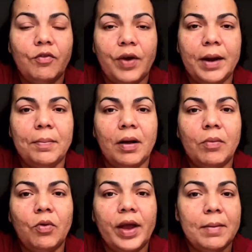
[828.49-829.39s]

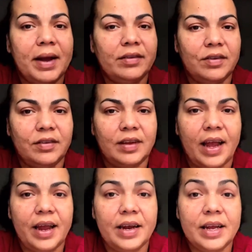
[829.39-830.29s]
Redbubble and my
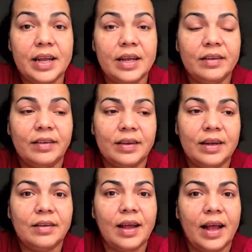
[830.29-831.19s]
Society
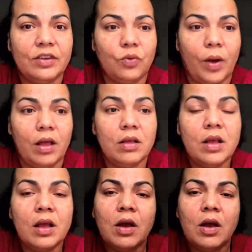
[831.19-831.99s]
6 as well.